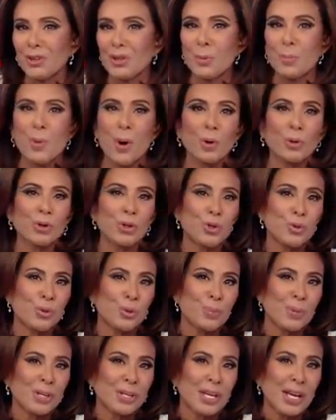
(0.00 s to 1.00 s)
that both you
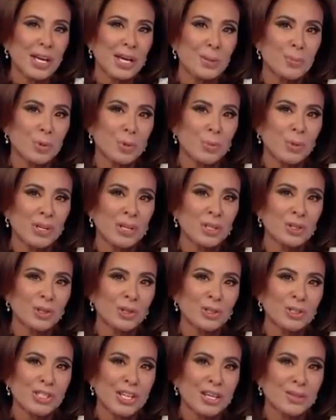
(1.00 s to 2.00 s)
and McCabe are being
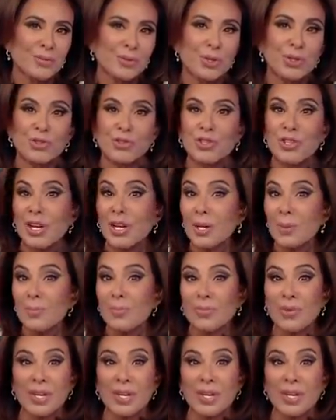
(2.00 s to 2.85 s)
looked at for the same